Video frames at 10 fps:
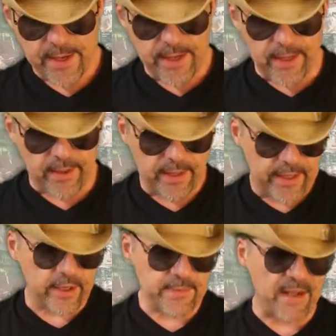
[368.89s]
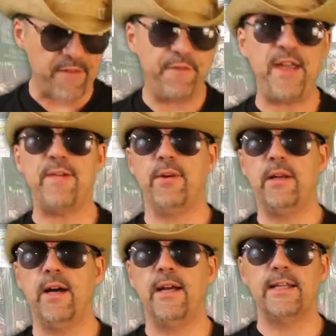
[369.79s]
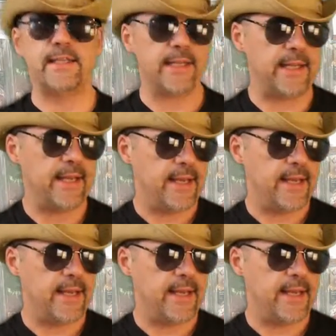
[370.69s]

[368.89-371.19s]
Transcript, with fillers: Uh, here's my favorite, honestly.